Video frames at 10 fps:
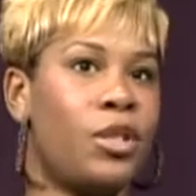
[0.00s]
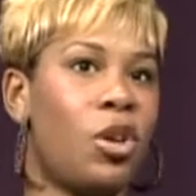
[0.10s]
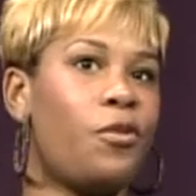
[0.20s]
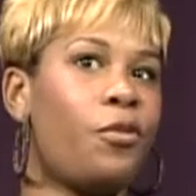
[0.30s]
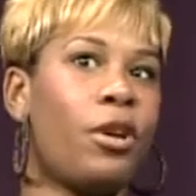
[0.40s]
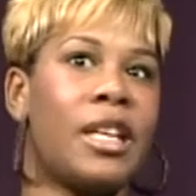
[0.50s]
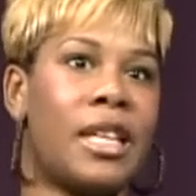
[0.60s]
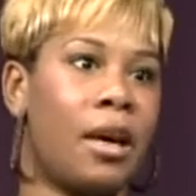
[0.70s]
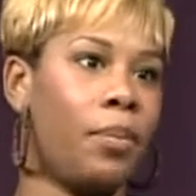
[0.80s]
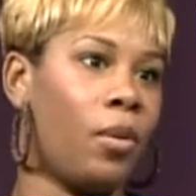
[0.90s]
So for
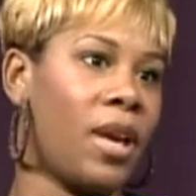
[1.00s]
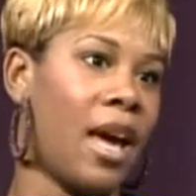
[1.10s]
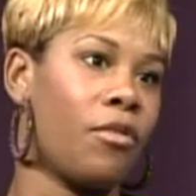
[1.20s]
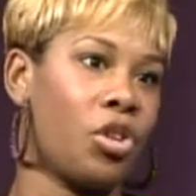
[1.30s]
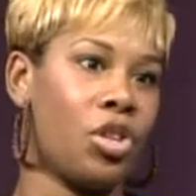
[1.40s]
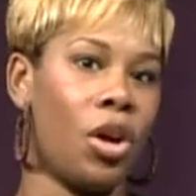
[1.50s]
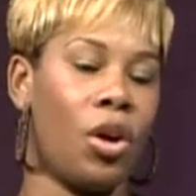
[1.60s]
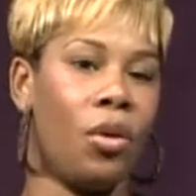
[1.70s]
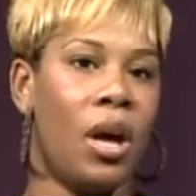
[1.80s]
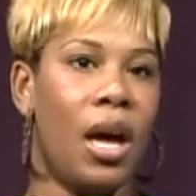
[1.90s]
example, we have a
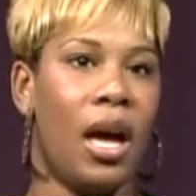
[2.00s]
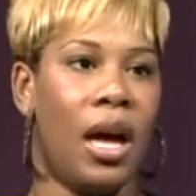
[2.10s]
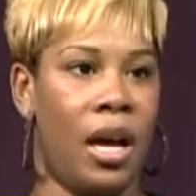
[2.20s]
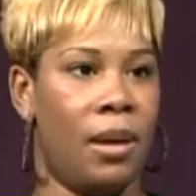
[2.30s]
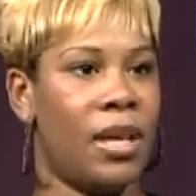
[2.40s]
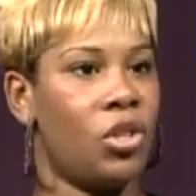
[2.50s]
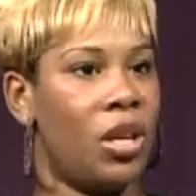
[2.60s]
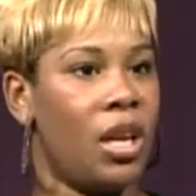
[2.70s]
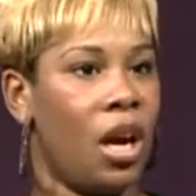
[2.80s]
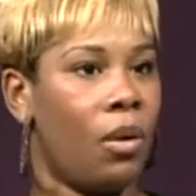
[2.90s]
show that's
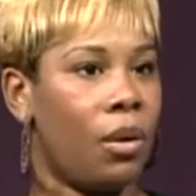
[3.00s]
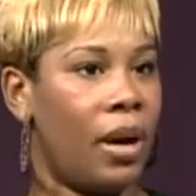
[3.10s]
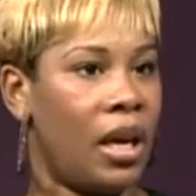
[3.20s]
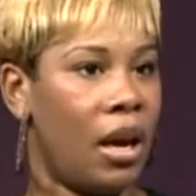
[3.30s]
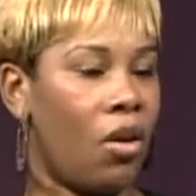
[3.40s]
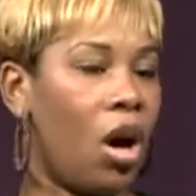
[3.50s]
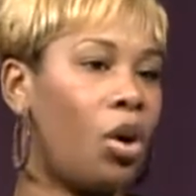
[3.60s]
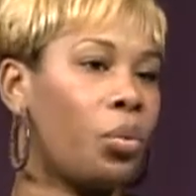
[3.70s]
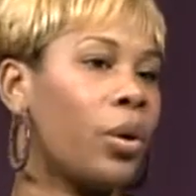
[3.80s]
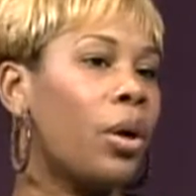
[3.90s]
on the network right now
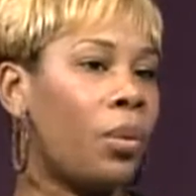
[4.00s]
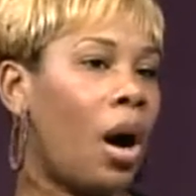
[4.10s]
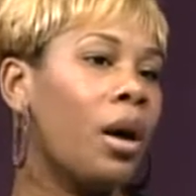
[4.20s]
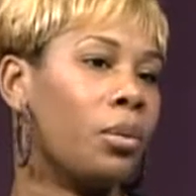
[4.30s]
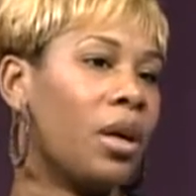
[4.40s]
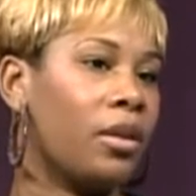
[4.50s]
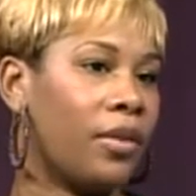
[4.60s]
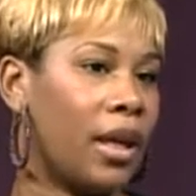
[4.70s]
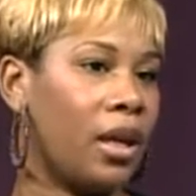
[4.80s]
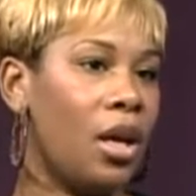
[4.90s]
called Real, Raw, and
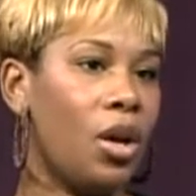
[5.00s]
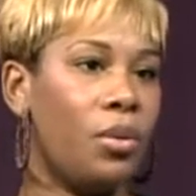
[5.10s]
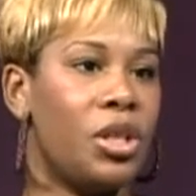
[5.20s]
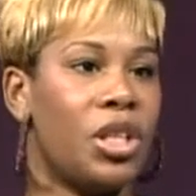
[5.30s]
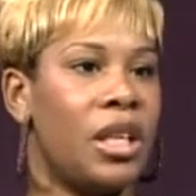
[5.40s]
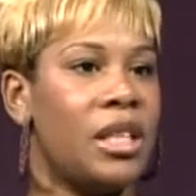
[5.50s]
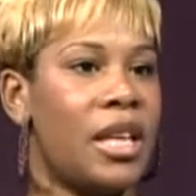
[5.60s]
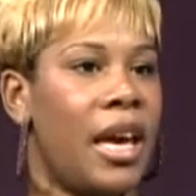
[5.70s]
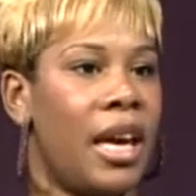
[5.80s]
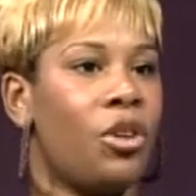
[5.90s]
Relevant, which
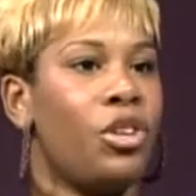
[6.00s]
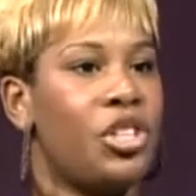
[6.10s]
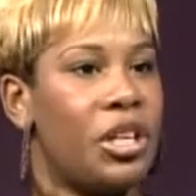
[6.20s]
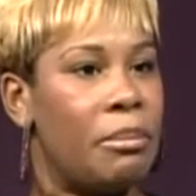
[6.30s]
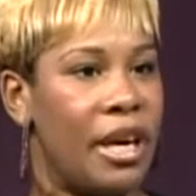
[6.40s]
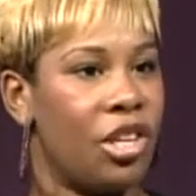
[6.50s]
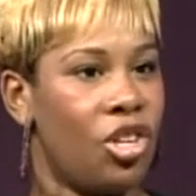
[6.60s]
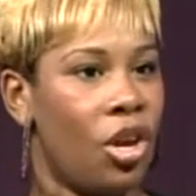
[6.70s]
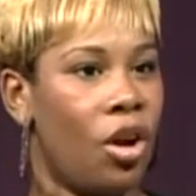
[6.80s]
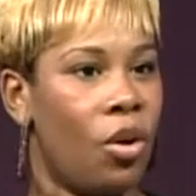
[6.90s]
is a
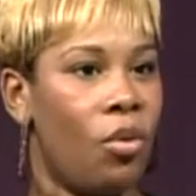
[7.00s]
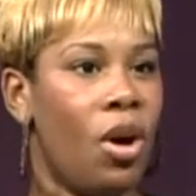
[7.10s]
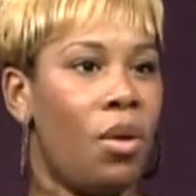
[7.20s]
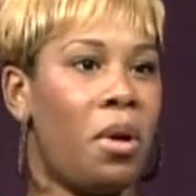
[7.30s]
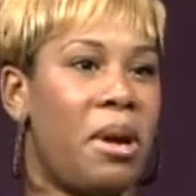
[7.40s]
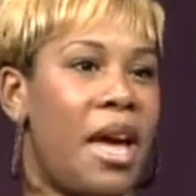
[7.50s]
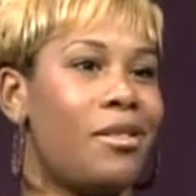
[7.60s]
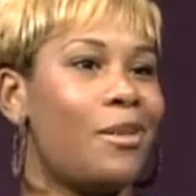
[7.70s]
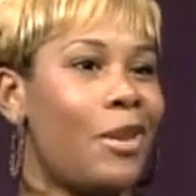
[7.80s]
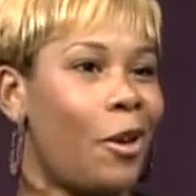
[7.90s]
Christian-based show where we
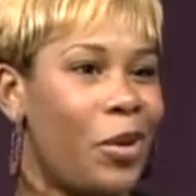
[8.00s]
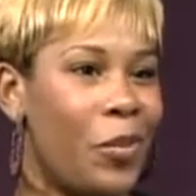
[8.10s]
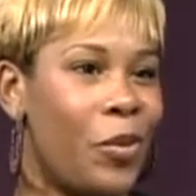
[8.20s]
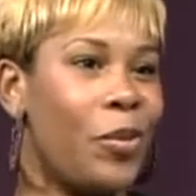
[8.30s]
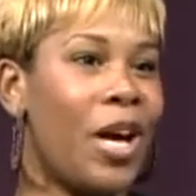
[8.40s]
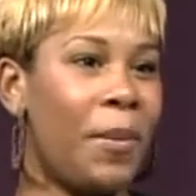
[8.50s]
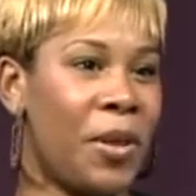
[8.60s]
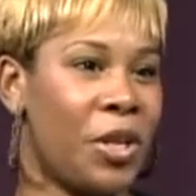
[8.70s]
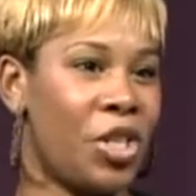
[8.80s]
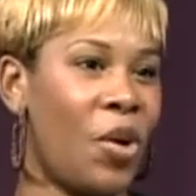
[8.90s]
have some young people who come
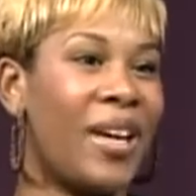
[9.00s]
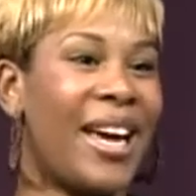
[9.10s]
on the show and